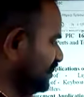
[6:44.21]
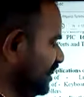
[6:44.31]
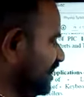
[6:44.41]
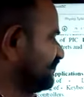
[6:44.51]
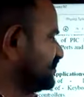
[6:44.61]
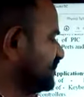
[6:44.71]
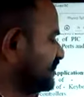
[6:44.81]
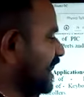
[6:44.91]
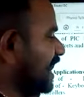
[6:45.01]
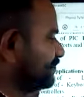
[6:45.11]
And after
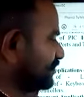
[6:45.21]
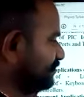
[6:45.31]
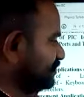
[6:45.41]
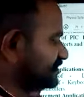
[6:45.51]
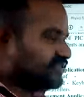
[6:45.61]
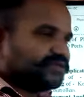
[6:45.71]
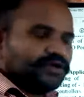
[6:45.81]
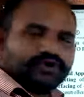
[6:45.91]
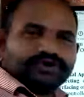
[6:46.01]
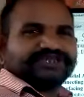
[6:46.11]
that, RPM meters,
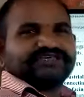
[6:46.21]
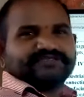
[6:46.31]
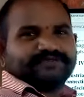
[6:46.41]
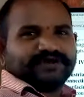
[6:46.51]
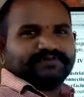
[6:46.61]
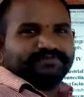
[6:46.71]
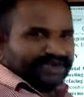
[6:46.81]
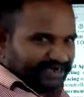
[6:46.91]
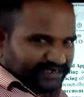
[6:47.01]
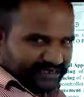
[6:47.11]
rotations per
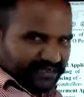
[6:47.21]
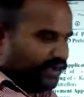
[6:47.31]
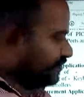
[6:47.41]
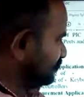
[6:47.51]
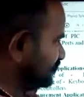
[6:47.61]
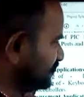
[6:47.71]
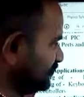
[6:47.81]
minute meter.